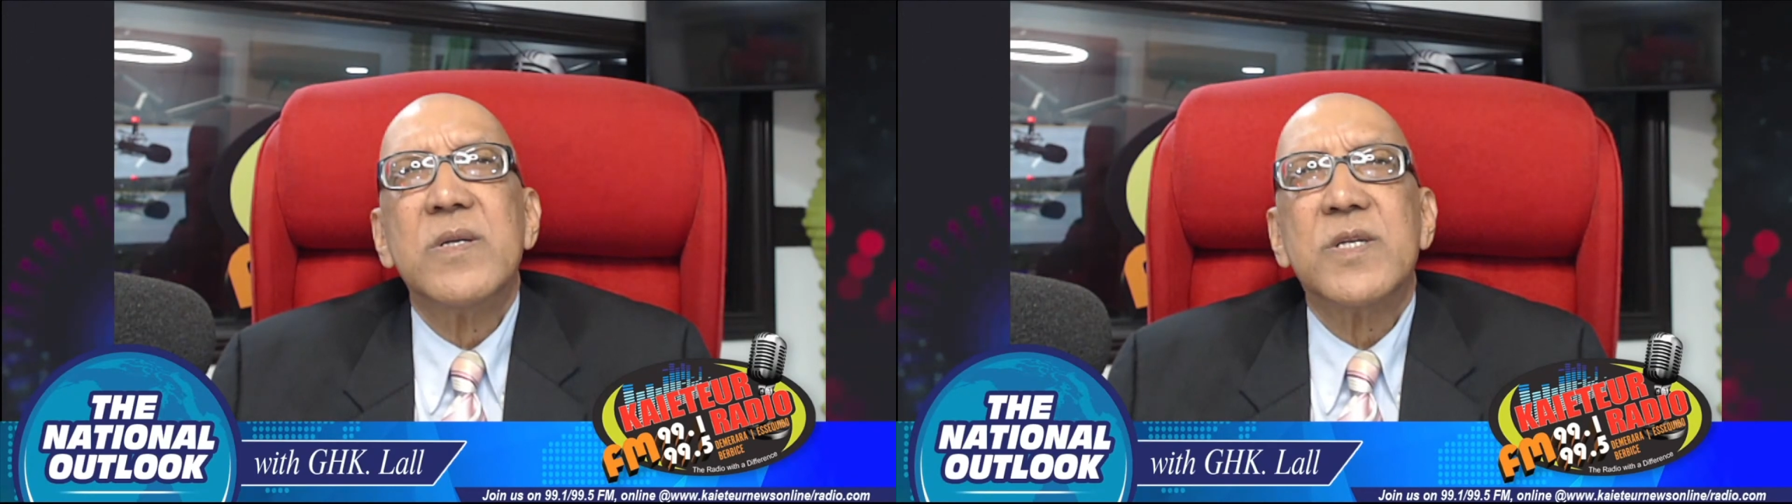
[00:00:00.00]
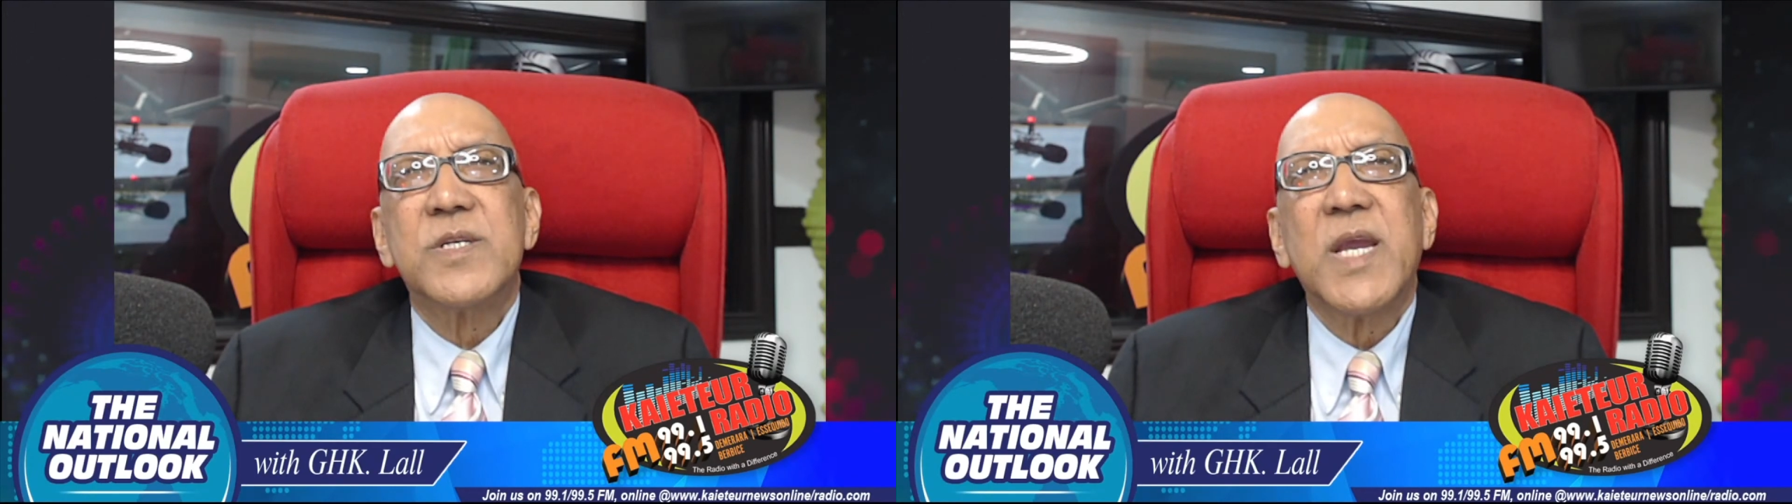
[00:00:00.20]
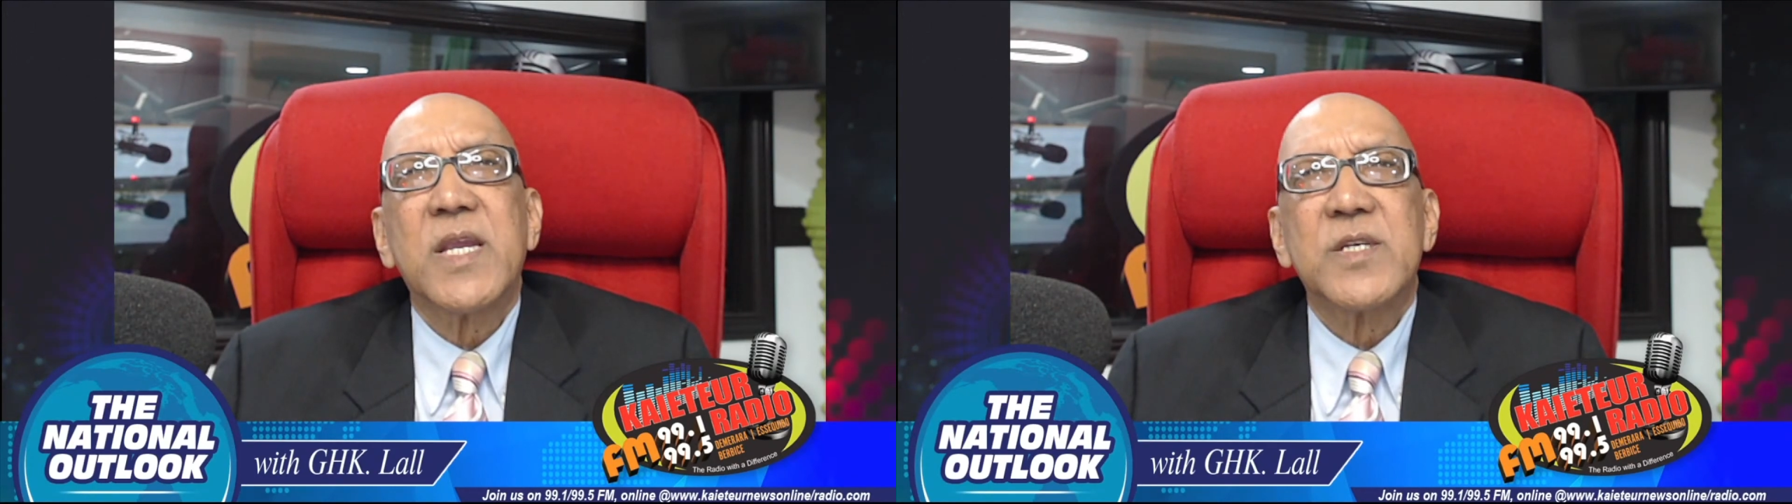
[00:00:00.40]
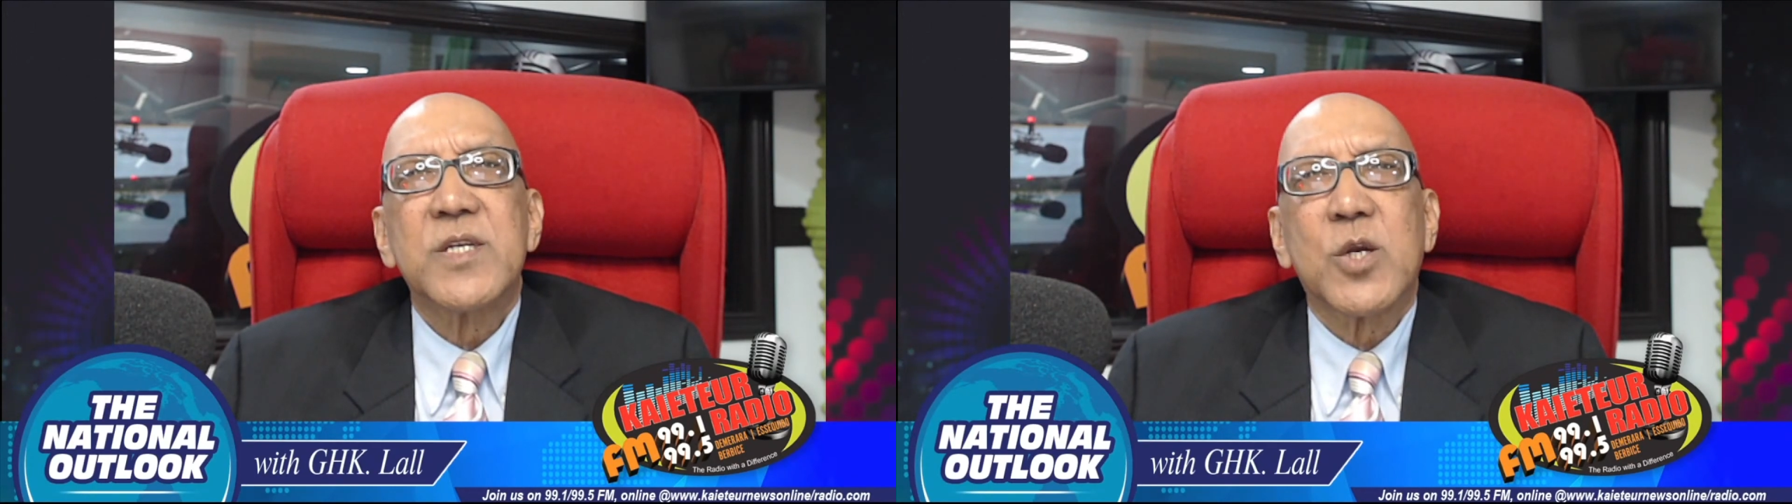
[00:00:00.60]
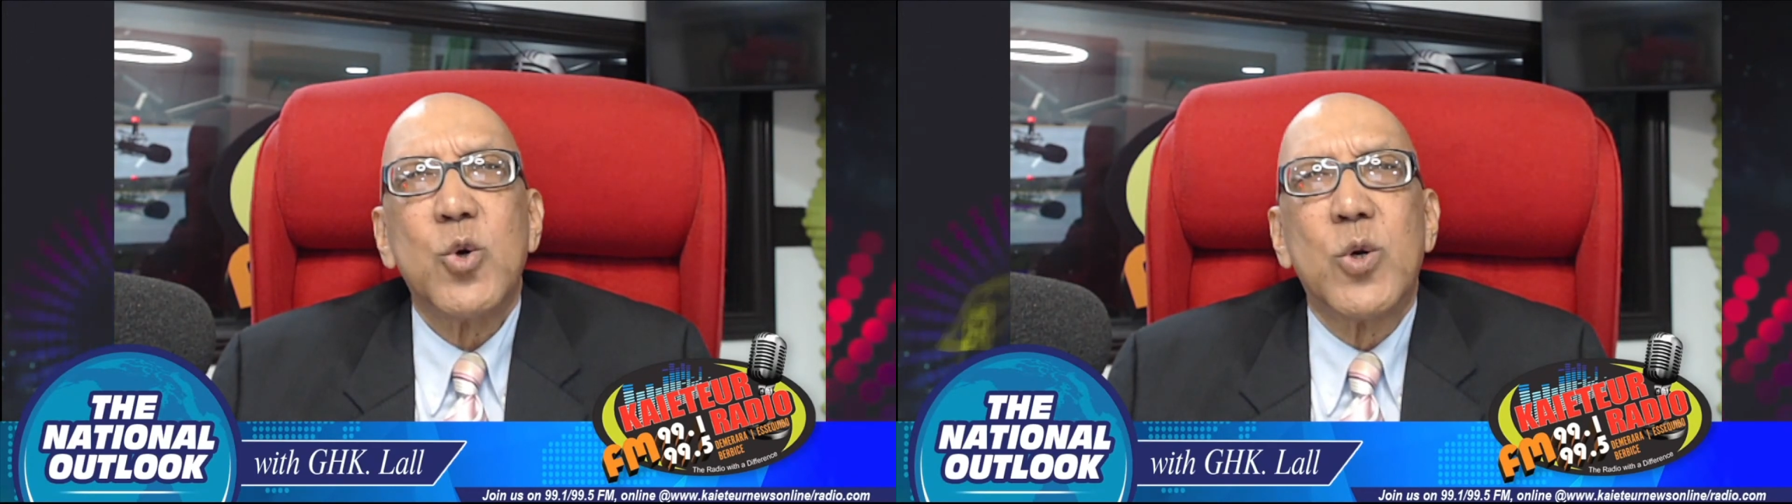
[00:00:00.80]
to take it to
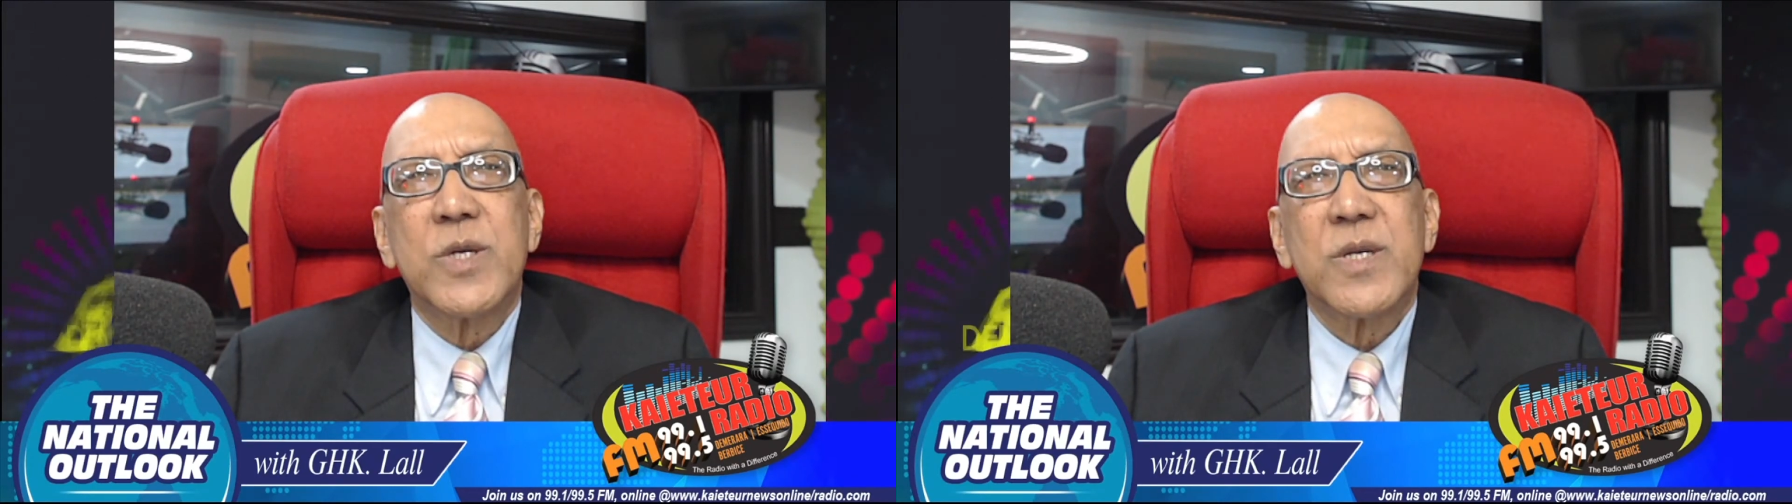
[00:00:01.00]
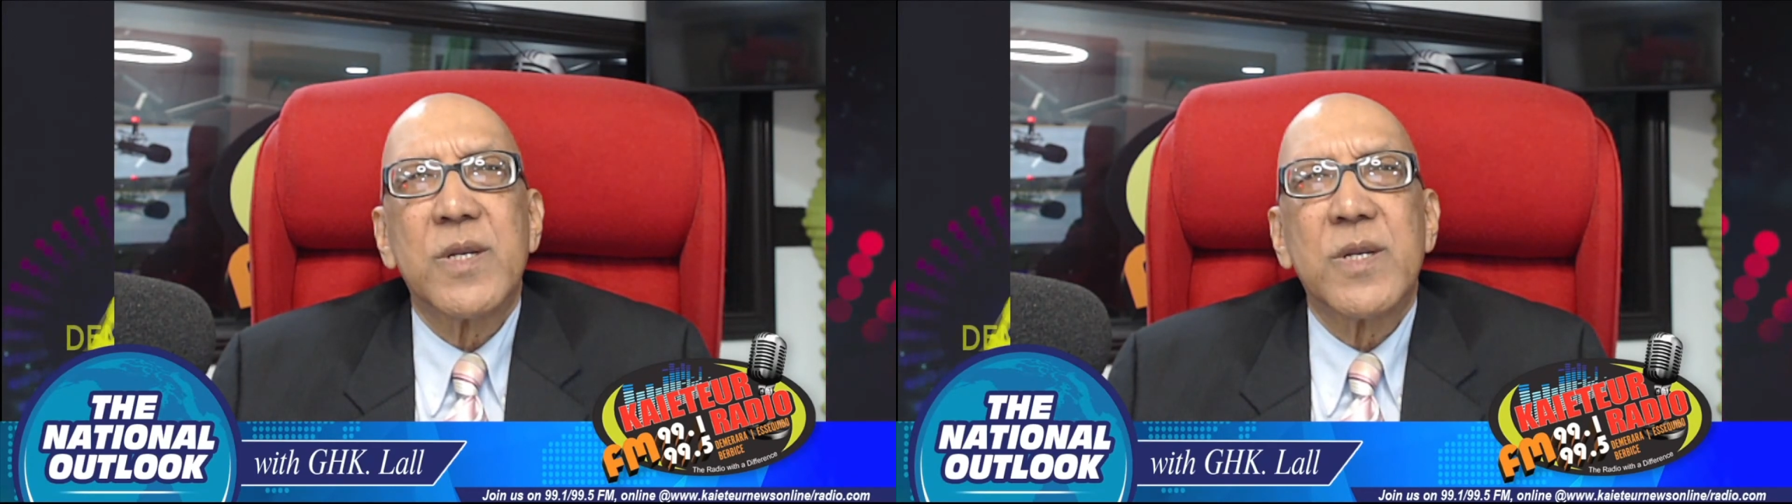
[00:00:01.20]
court,